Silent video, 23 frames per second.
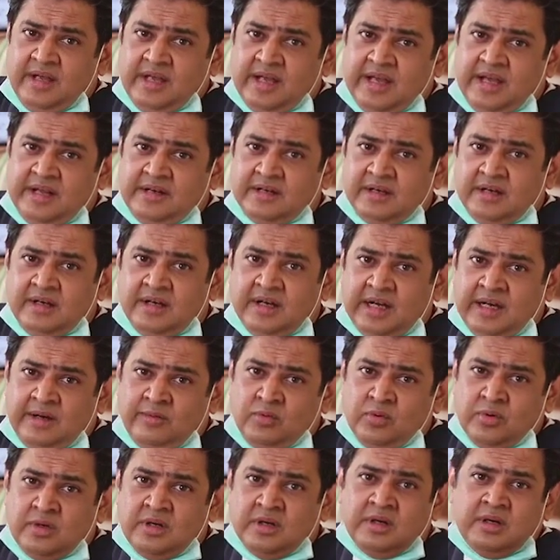And I
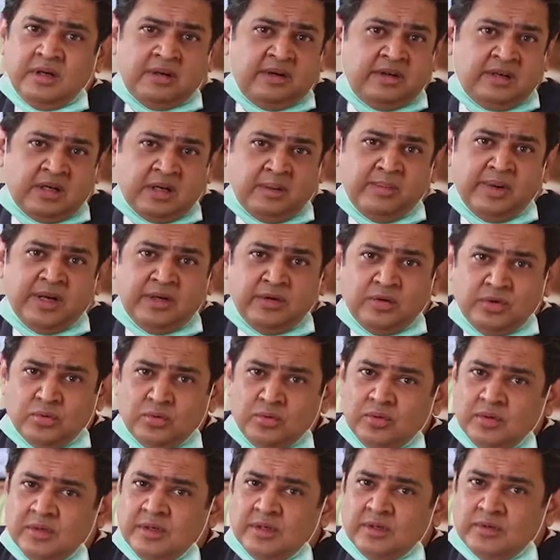would recommend
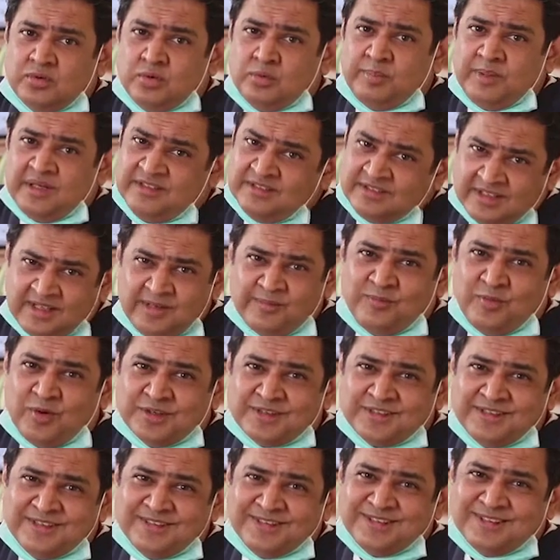you to please keep
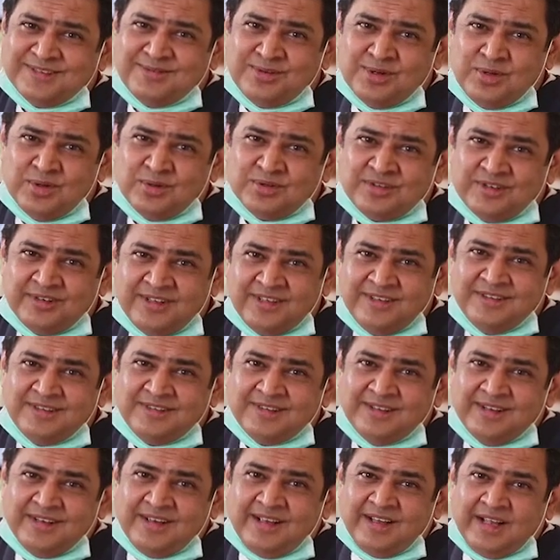watching this video
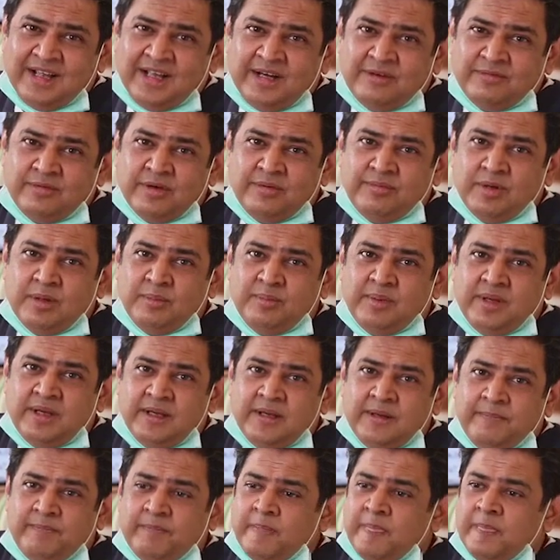series, and we will
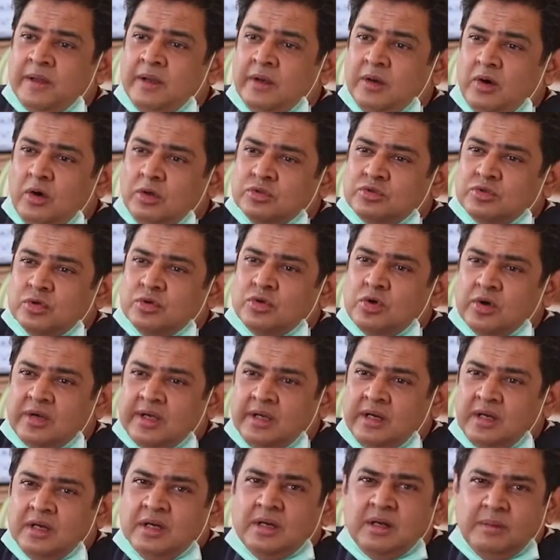be also
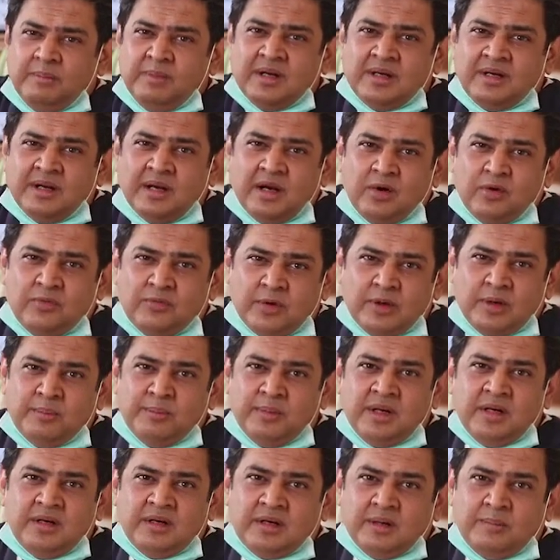talking a little bit now for a
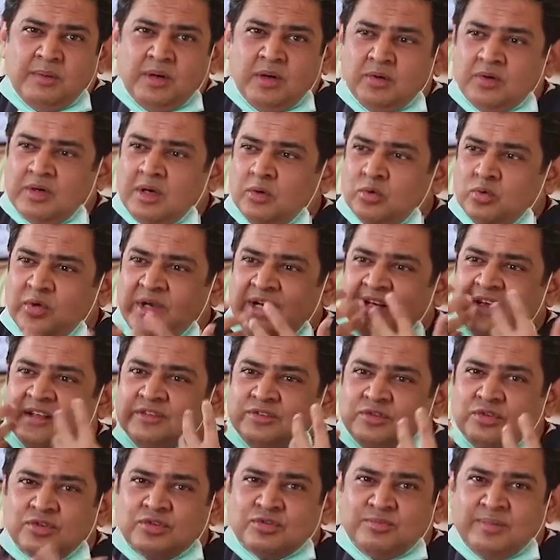minute about how to
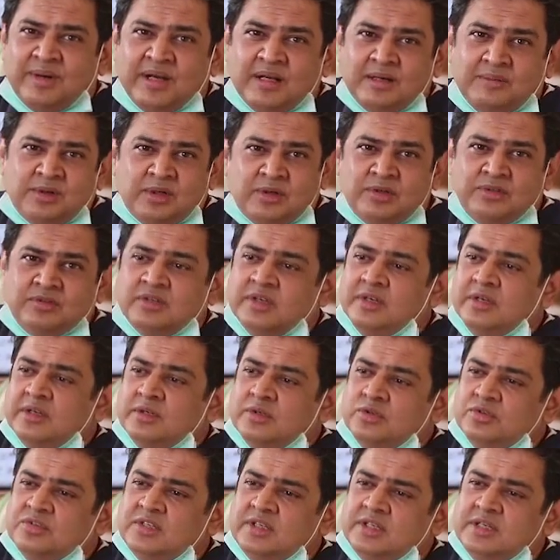enhance your smile, because
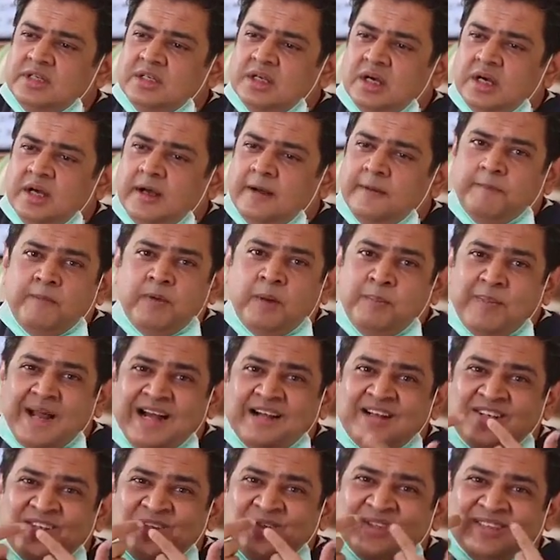you see a
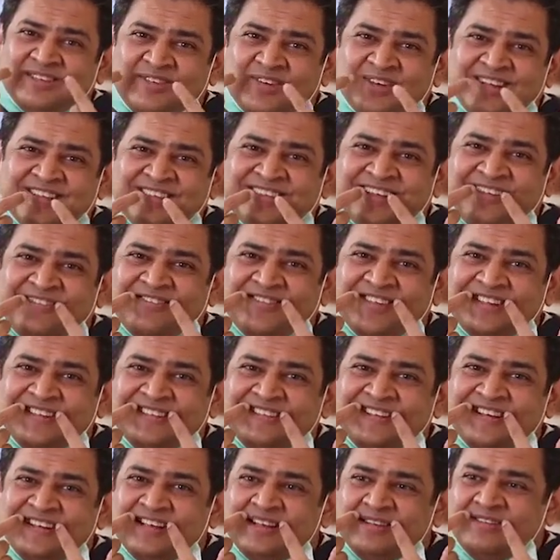bad tooth, for
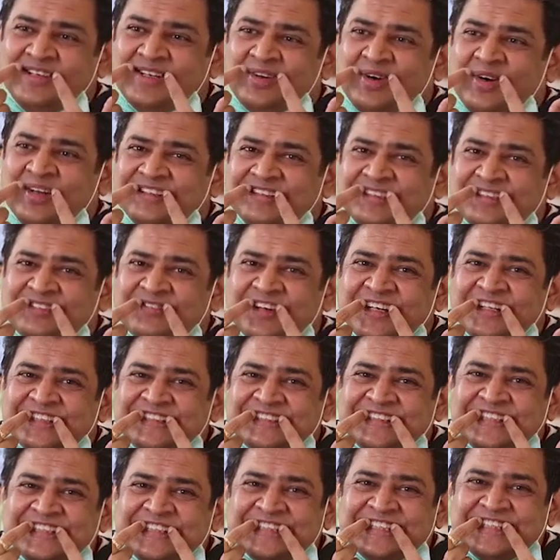example, we call this front
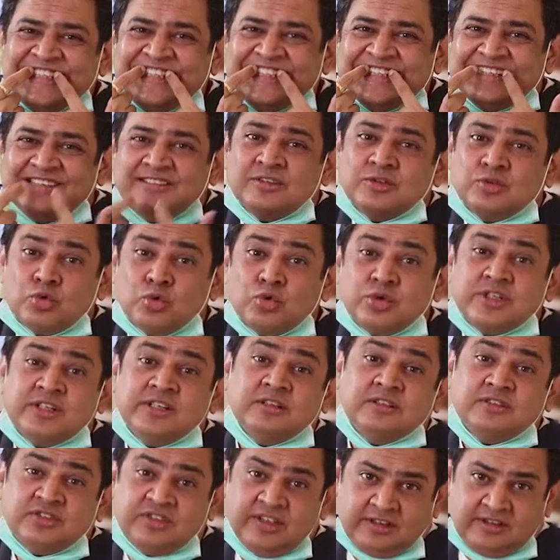6 teeth as a
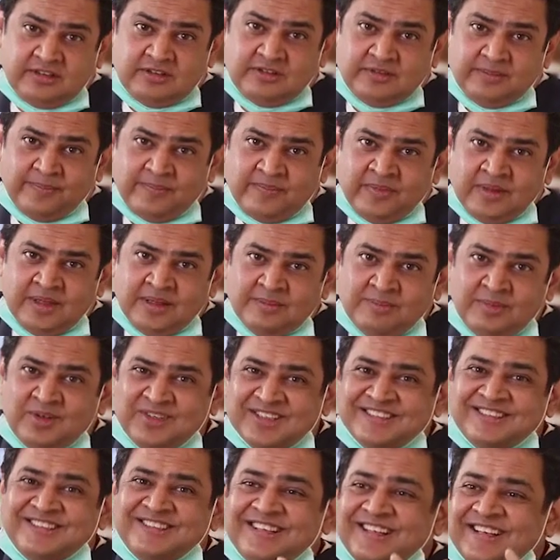social 6,
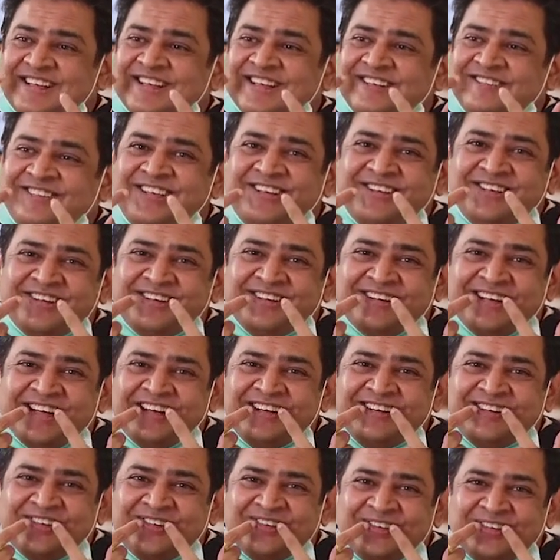because we
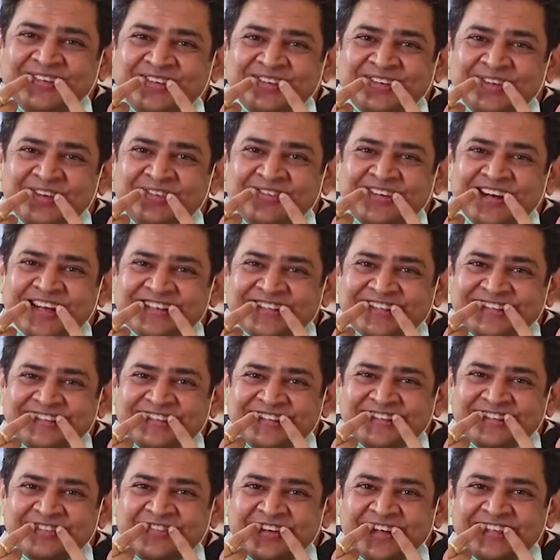tend to flash
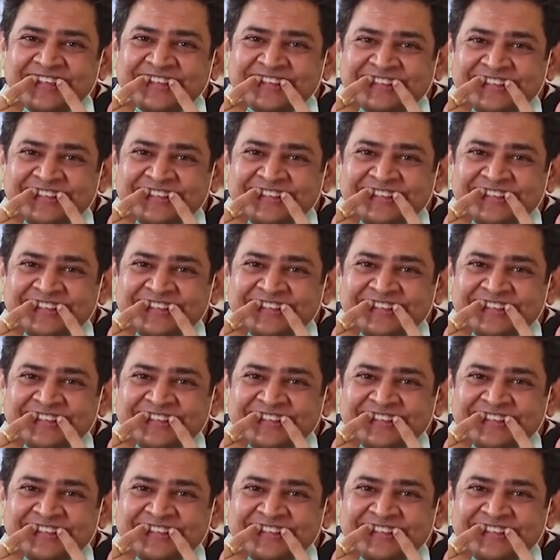this front